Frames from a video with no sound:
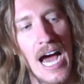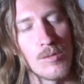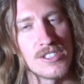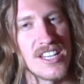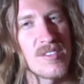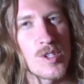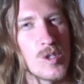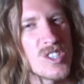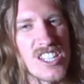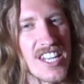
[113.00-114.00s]
I was never
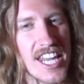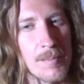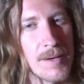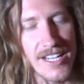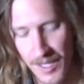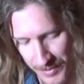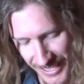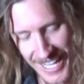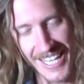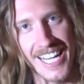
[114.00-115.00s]
using the neck pickup, and
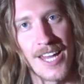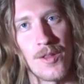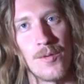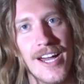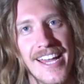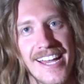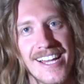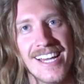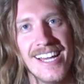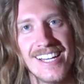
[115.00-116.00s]
it kind of got in the way.
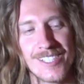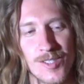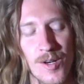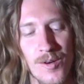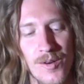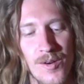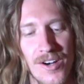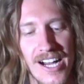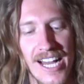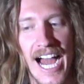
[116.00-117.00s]
So
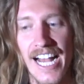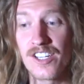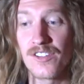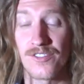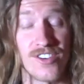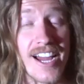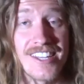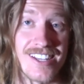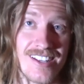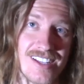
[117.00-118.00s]
I couldn't
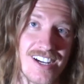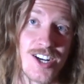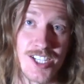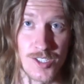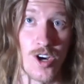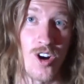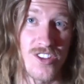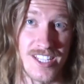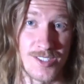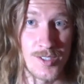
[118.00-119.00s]
find a guitar
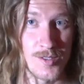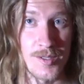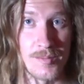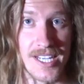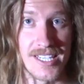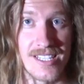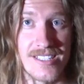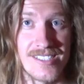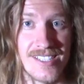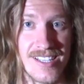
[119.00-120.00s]
that suited my
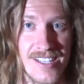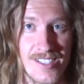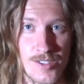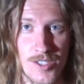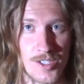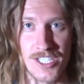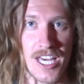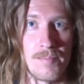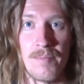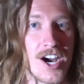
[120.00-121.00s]
needs. So I just
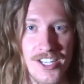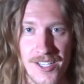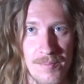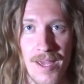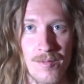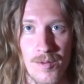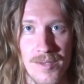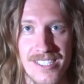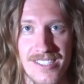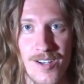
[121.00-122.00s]
kind of modded and made one
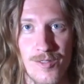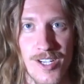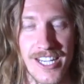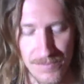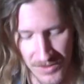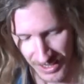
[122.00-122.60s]
myself, right?